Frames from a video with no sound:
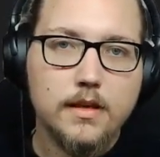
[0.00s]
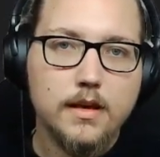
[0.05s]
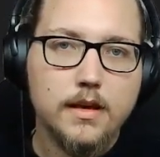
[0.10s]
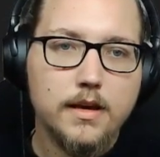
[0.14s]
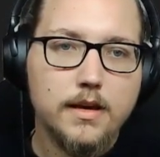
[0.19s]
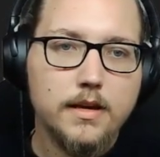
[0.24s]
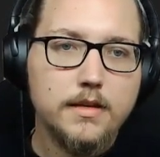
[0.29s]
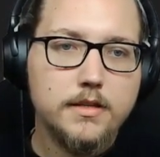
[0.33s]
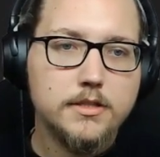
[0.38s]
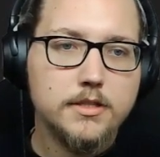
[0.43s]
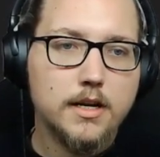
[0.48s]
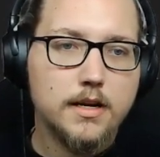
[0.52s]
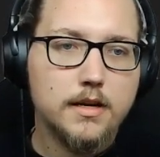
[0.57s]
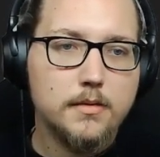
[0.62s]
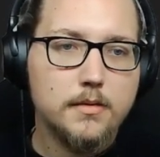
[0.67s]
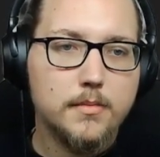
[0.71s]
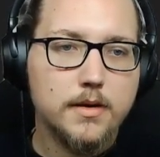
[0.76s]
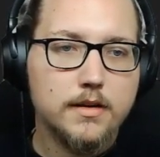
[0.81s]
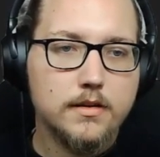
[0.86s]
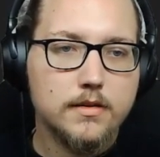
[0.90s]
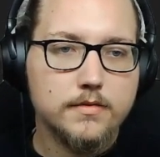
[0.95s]
Each
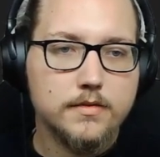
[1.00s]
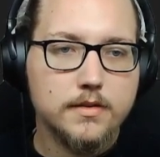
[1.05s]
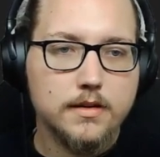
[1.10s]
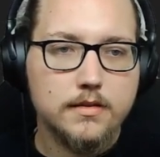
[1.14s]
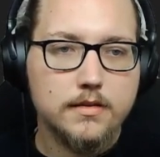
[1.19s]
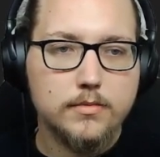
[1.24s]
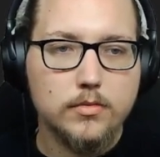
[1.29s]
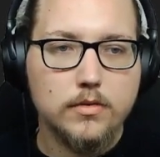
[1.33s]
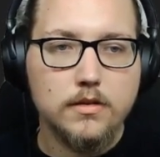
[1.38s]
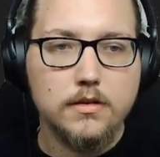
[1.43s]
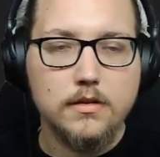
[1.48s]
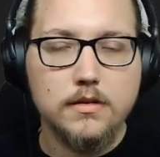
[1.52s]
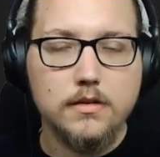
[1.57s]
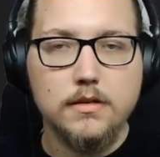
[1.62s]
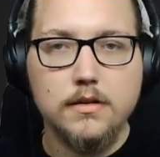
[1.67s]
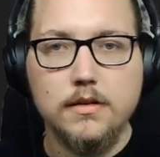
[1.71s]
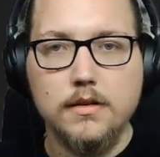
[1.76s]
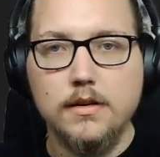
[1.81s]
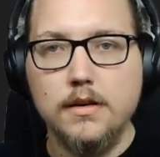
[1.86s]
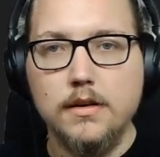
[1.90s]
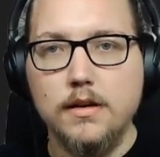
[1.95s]
element of this one
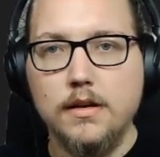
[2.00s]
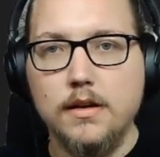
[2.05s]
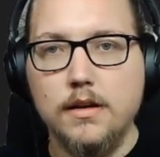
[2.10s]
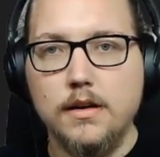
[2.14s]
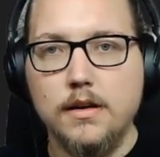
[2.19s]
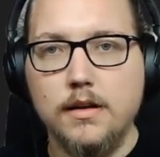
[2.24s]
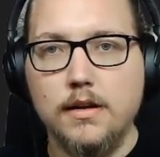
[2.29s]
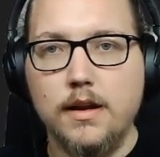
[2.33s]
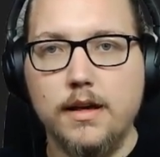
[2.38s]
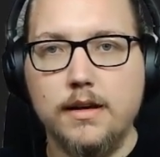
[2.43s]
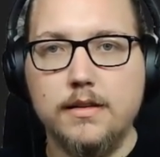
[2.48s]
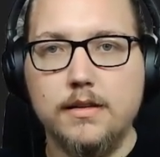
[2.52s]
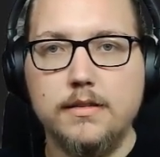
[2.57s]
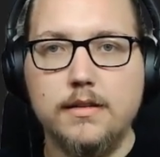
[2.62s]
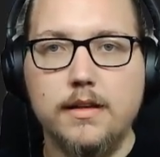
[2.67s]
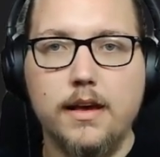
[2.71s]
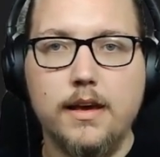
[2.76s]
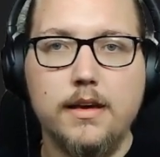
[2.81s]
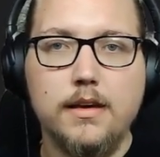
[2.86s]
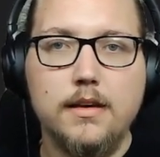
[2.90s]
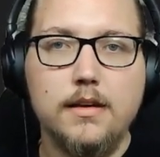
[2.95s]
like
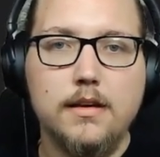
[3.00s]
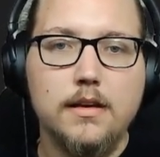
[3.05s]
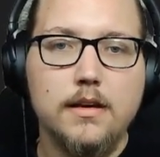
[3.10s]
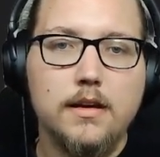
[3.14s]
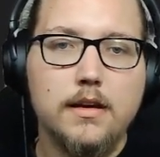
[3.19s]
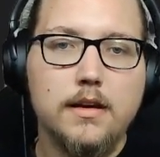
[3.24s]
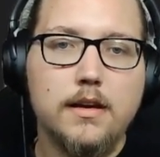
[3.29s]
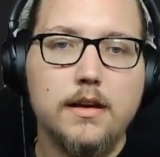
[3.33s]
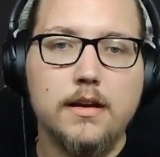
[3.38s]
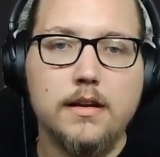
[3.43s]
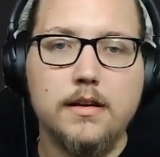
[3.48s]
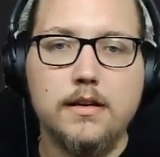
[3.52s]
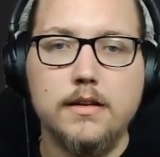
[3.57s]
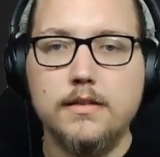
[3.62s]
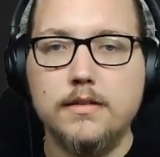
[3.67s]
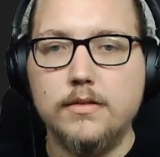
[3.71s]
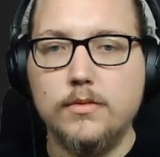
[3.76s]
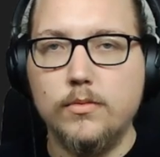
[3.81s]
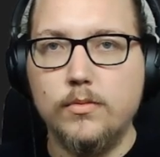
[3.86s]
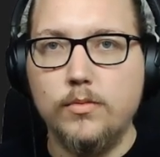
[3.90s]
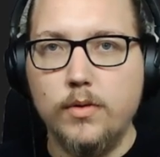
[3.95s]
saying it
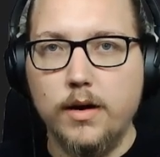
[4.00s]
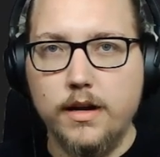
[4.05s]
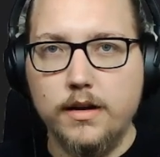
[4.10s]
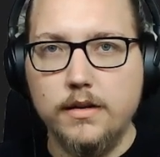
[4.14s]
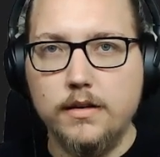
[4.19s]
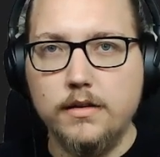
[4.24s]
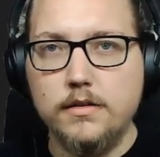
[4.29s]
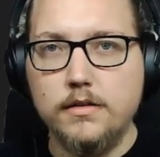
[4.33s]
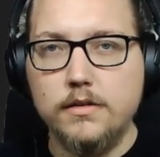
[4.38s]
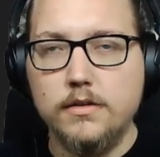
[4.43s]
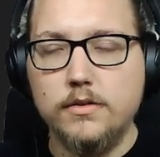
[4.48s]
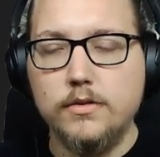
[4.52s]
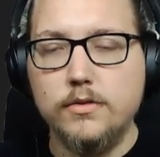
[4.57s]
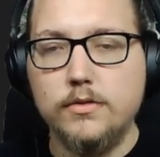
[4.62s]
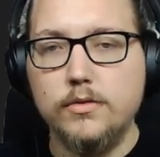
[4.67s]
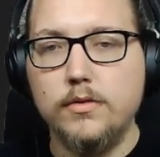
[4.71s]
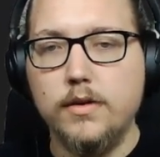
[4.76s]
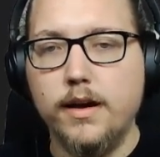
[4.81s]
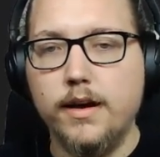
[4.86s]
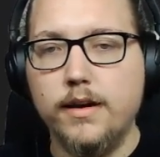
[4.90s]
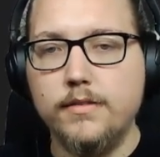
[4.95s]
is valid
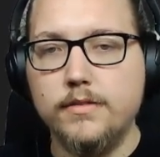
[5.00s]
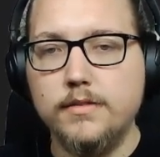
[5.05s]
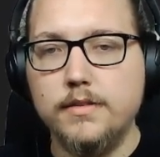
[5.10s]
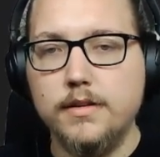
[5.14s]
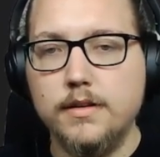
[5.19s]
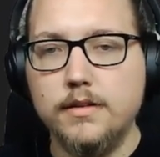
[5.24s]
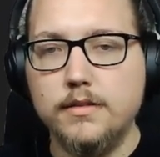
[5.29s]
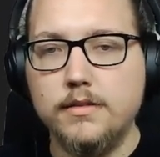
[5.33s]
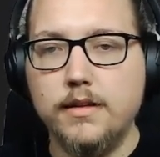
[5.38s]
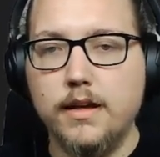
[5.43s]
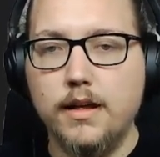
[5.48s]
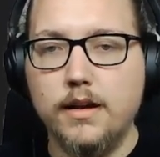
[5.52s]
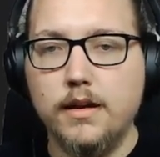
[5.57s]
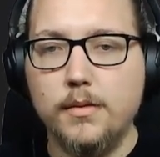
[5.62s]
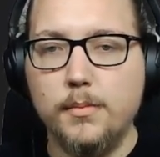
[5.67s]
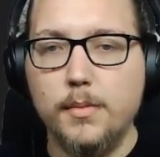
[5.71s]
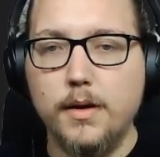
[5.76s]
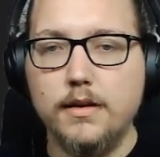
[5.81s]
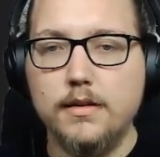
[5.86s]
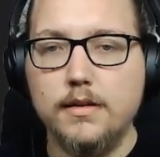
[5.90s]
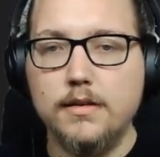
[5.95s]
to have this
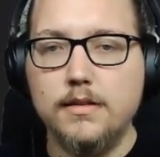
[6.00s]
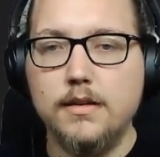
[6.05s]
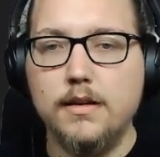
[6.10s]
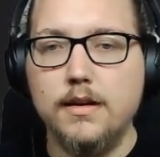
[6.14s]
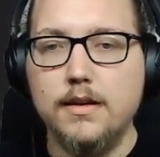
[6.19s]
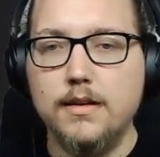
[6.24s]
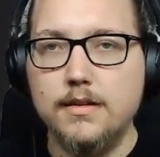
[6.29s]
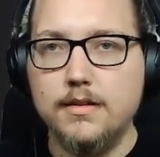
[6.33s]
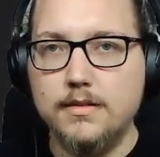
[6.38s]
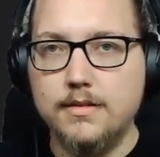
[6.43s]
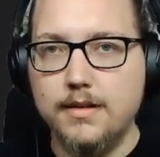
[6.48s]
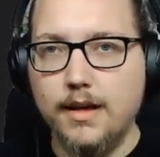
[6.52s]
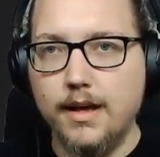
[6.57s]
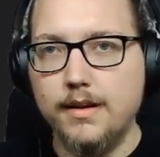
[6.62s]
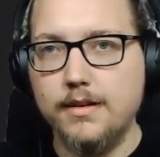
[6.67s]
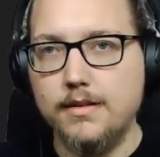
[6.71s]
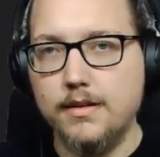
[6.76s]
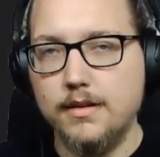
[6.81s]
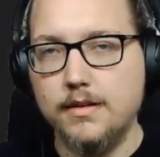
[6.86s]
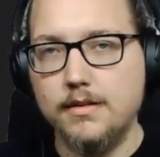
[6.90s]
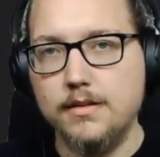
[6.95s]
element
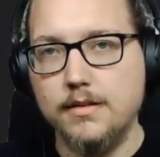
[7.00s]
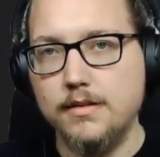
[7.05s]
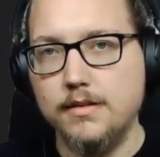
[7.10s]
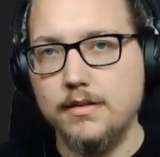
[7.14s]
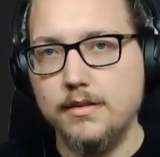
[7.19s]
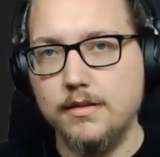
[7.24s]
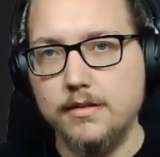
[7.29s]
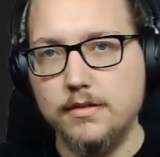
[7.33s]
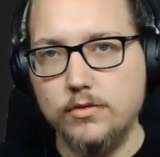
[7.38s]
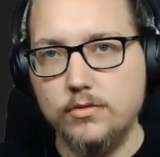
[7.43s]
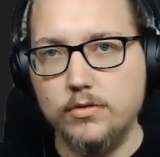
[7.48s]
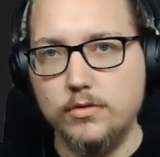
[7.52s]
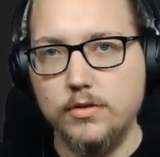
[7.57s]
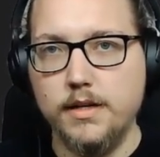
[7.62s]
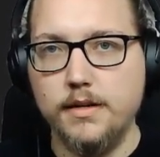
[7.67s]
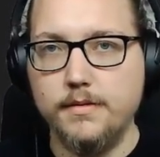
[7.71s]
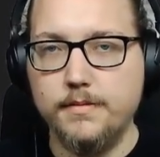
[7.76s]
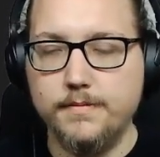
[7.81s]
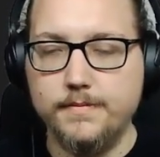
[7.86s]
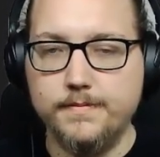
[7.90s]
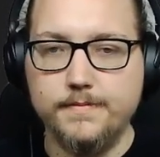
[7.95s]
centered in the
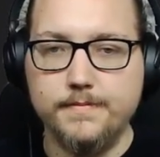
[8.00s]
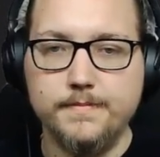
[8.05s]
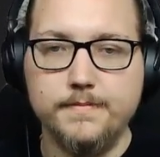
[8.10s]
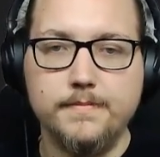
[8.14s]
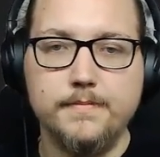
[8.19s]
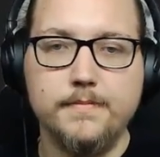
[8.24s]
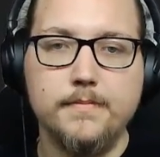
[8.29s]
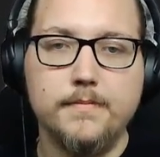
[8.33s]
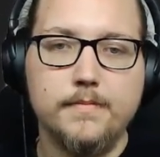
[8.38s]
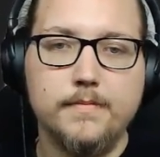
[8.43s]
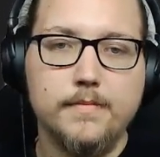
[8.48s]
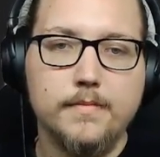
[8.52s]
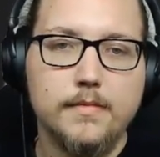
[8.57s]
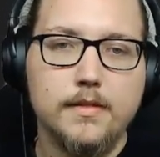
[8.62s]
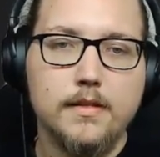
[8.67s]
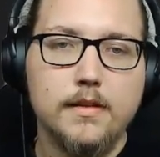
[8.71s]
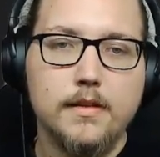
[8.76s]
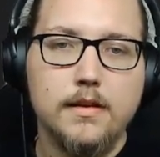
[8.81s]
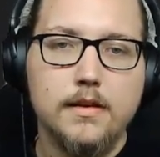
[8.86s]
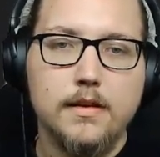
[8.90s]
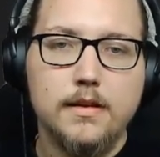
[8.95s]
screen.
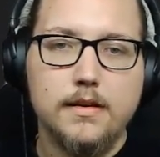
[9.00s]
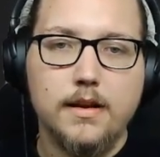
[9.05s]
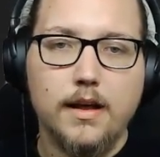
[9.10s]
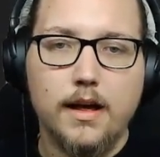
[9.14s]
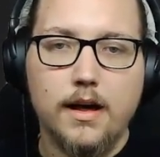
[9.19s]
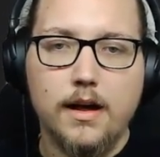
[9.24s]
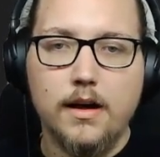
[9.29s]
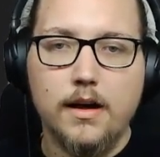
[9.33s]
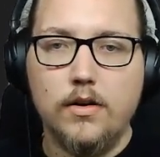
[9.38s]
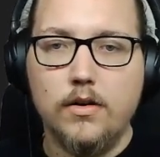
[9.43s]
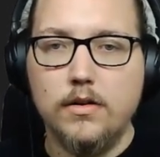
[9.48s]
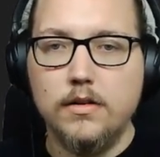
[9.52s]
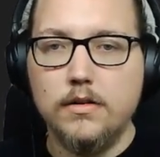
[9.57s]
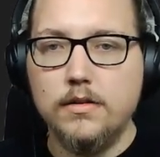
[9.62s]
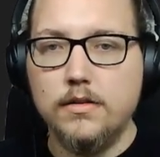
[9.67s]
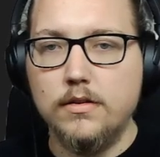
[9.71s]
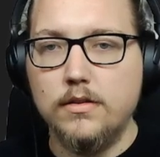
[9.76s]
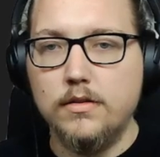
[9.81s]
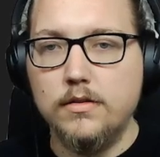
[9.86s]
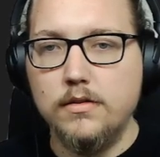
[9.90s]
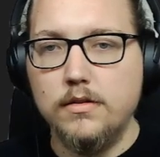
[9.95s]
There are
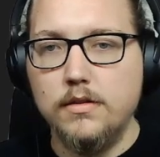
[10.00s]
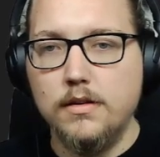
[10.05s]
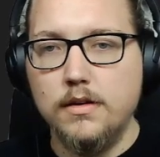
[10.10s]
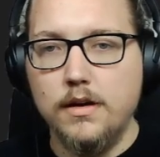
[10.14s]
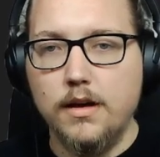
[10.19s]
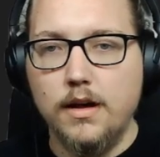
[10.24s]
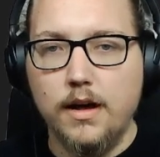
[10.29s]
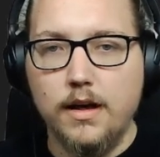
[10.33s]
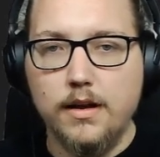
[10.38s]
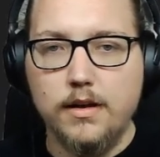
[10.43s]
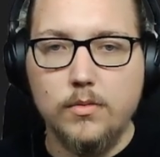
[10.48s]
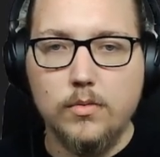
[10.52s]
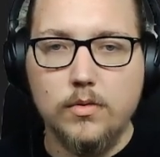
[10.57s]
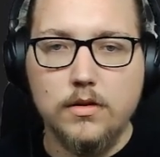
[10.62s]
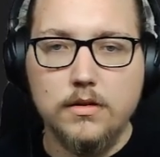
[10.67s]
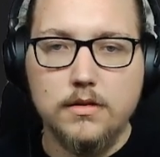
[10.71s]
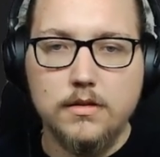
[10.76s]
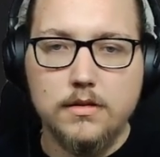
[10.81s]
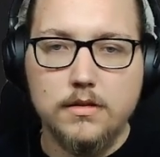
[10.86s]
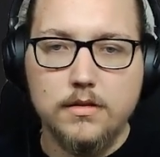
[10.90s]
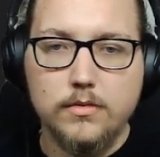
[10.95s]
also other
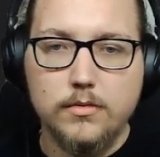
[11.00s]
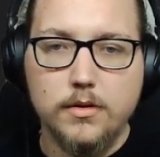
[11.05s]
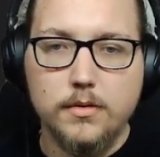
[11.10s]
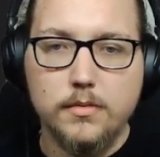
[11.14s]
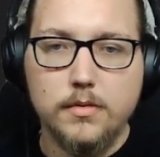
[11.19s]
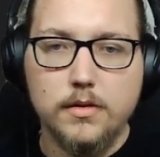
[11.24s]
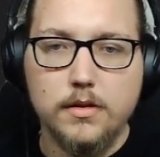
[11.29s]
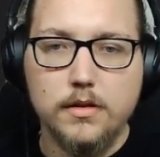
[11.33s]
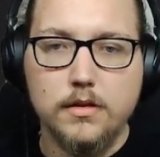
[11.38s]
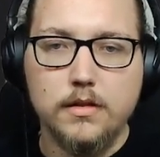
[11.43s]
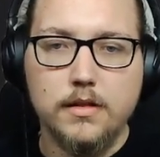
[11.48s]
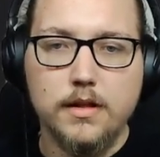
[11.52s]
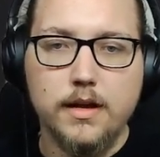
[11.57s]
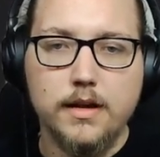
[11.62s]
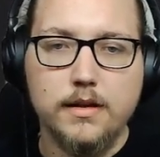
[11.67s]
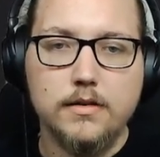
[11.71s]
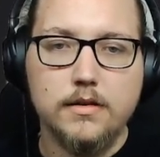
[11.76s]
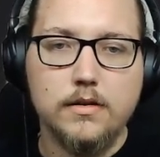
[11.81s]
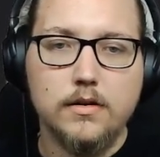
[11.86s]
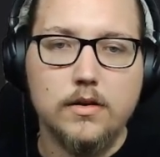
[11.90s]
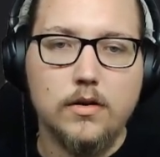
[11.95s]
ones we will
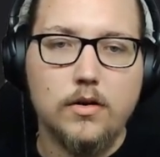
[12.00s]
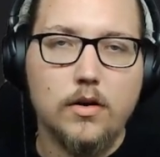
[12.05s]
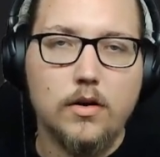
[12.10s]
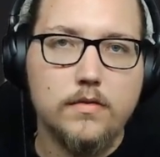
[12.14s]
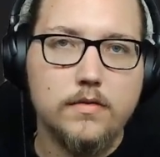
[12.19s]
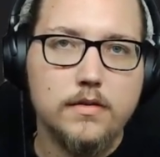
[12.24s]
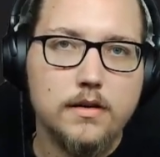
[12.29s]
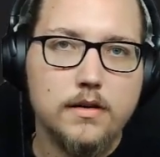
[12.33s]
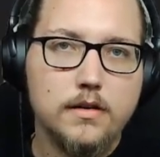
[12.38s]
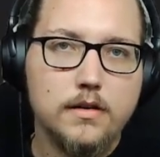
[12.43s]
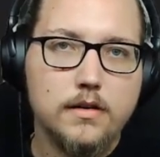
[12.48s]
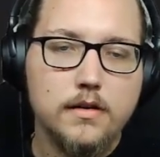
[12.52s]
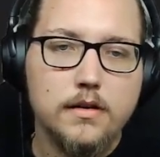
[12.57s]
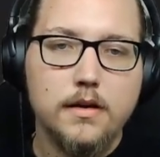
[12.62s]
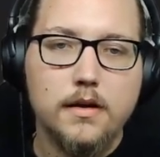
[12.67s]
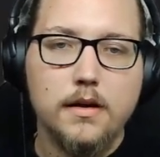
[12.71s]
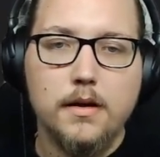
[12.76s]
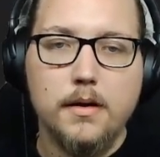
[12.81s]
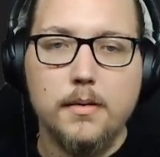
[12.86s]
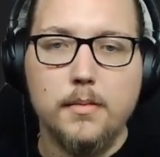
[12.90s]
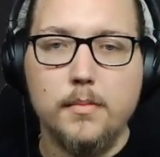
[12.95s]
later go over,
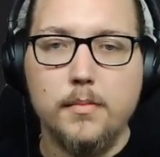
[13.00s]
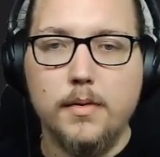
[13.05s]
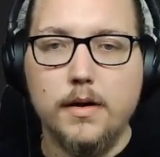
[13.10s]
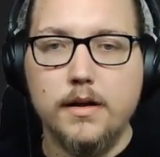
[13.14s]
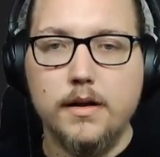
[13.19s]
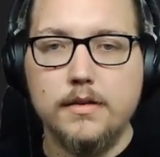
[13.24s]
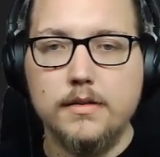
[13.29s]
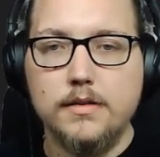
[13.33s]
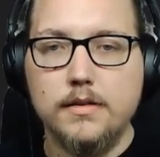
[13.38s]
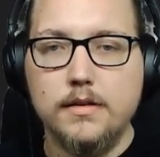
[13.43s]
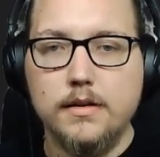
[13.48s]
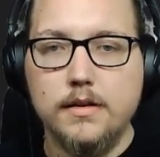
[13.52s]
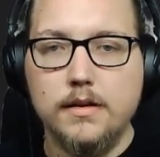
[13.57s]
but